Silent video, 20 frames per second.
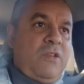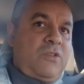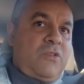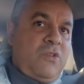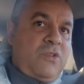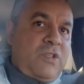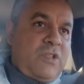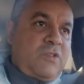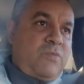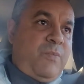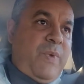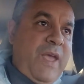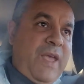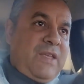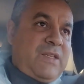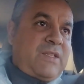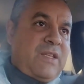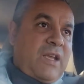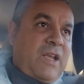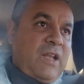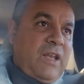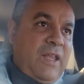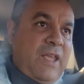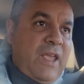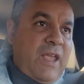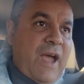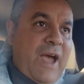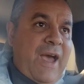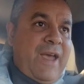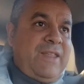to just
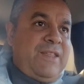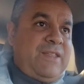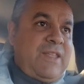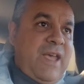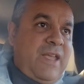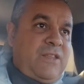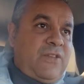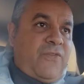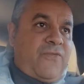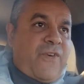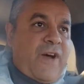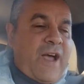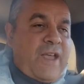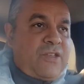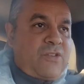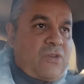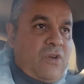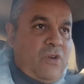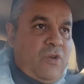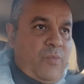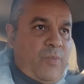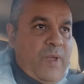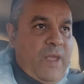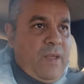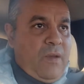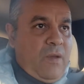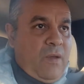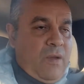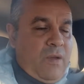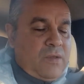basically identify certain
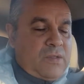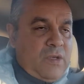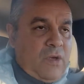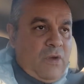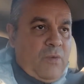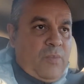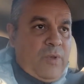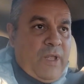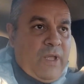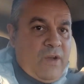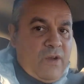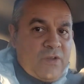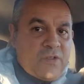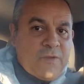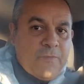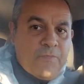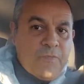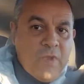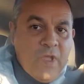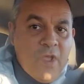players.